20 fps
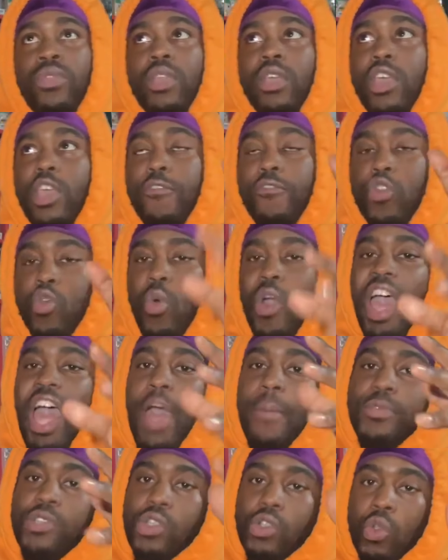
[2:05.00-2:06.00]
If you
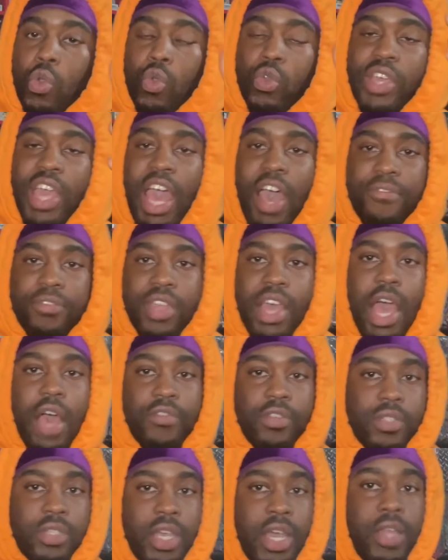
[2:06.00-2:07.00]
absolutely have to
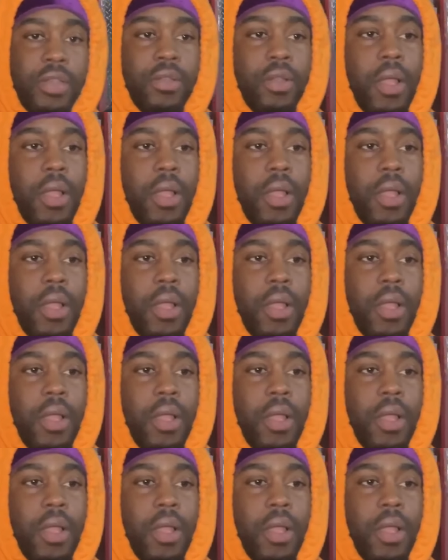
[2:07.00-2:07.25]
have a tent